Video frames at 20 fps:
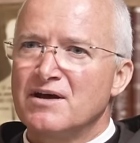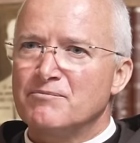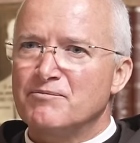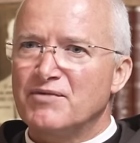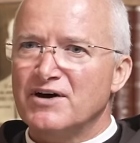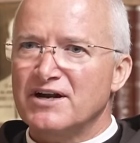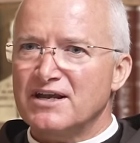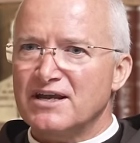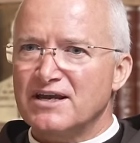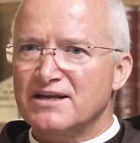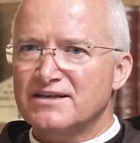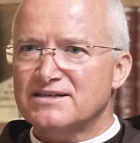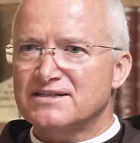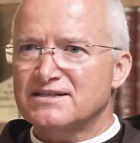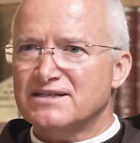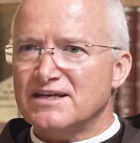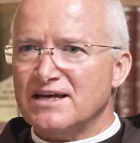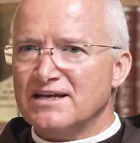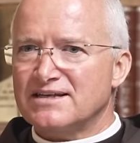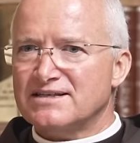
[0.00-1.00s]
But
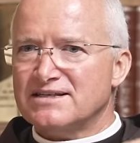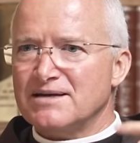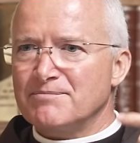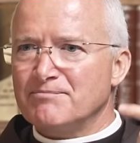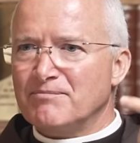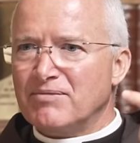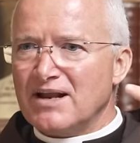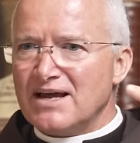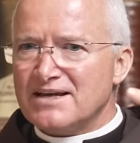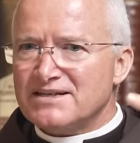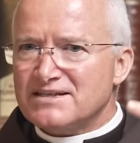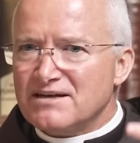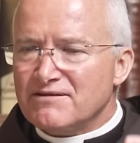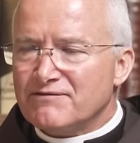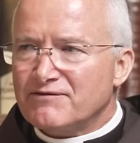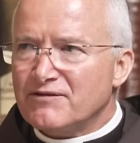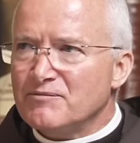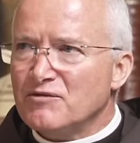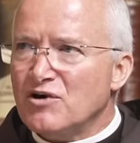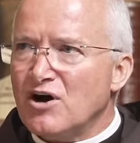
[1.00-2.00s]
it's a blessing
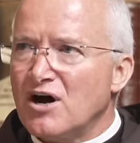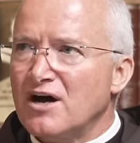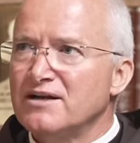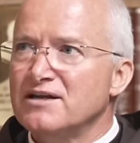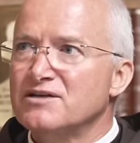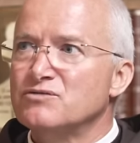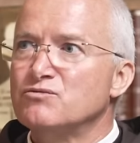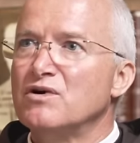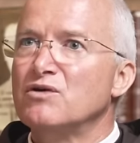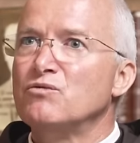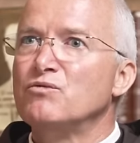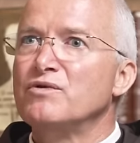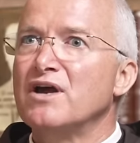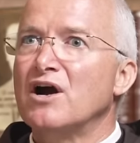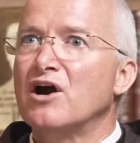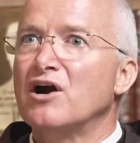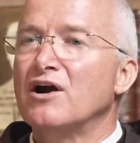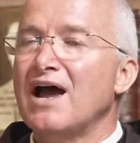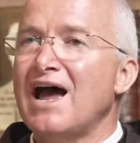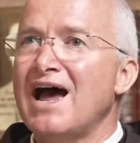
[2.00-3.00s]
from God, is where we
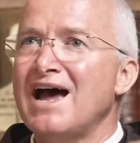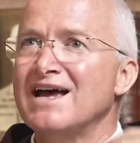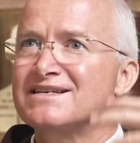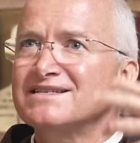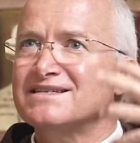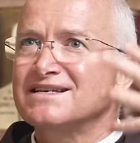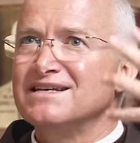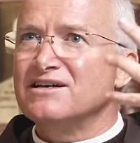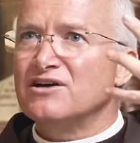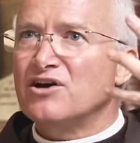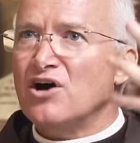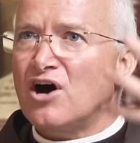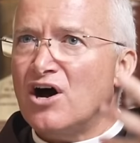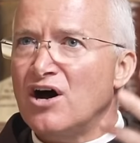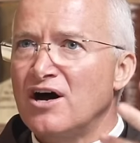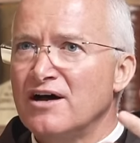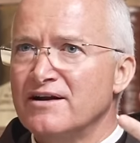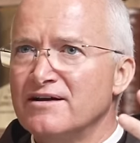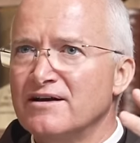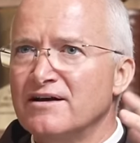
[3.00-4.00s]
are asking
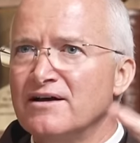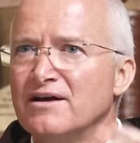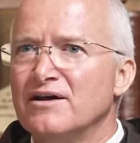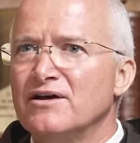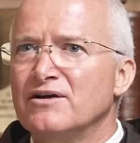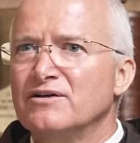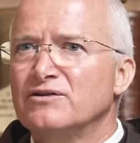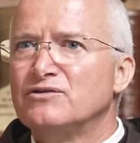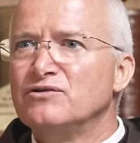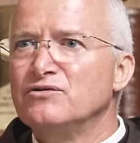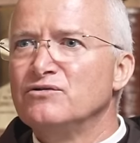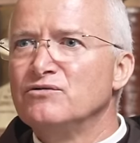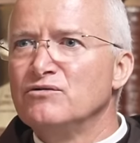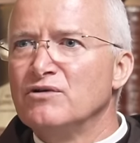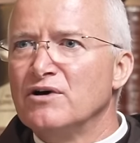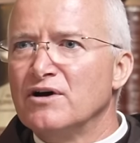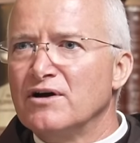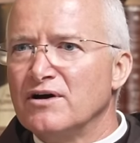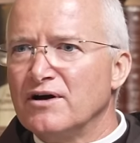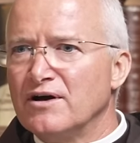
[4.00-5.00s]
God to